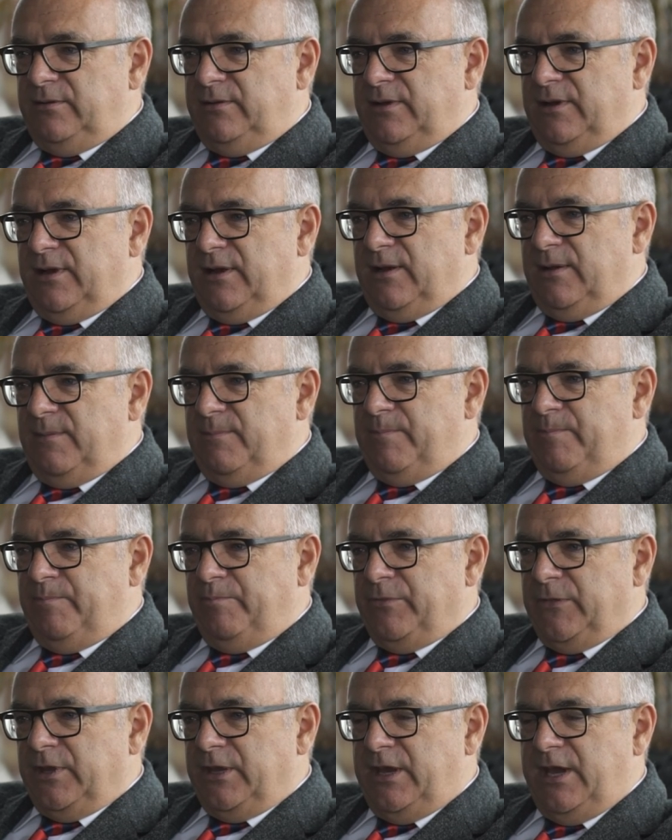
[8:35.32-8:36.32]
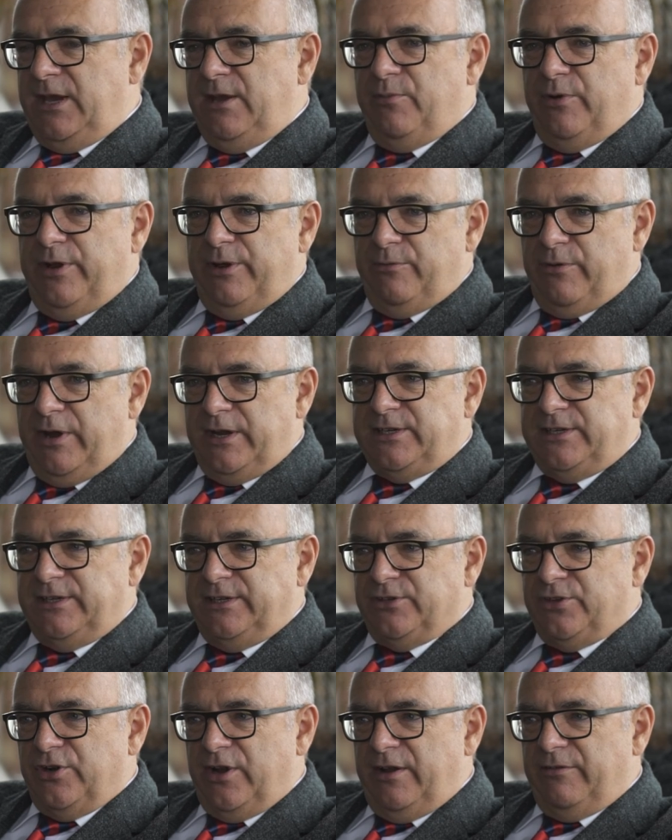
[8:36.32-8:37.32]
um, Kiwi
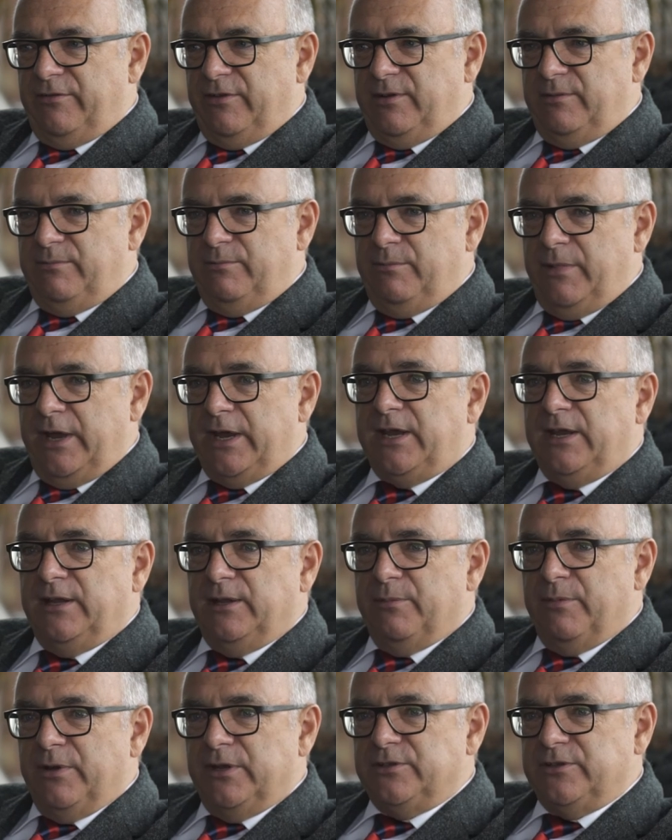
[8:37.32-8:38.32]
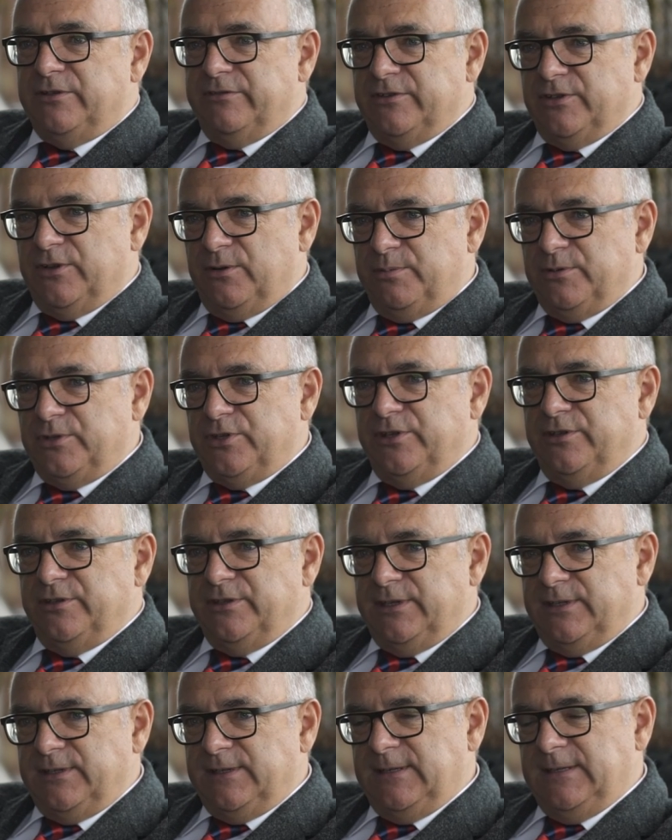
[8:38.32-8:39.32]
racing driver making the most of his
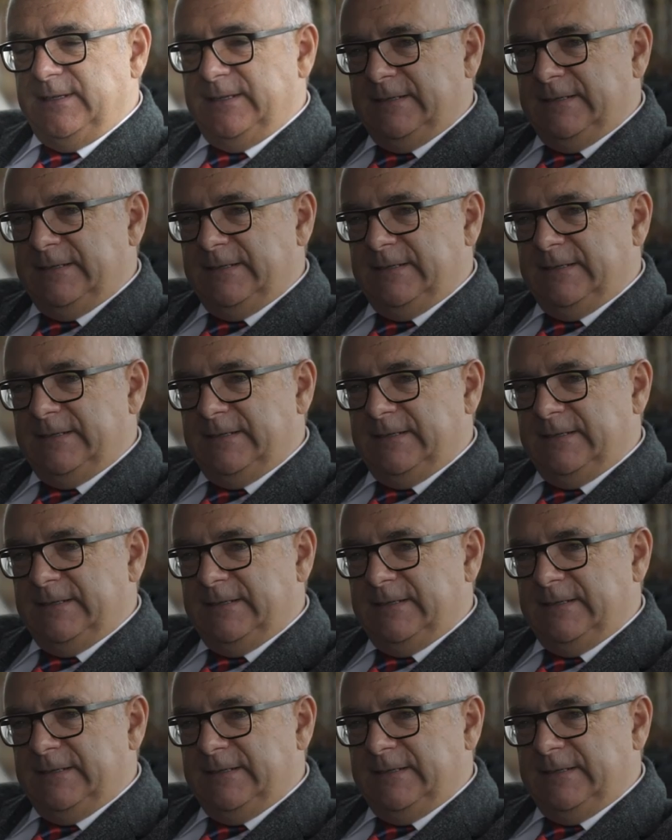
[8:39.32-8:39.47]
opportunities.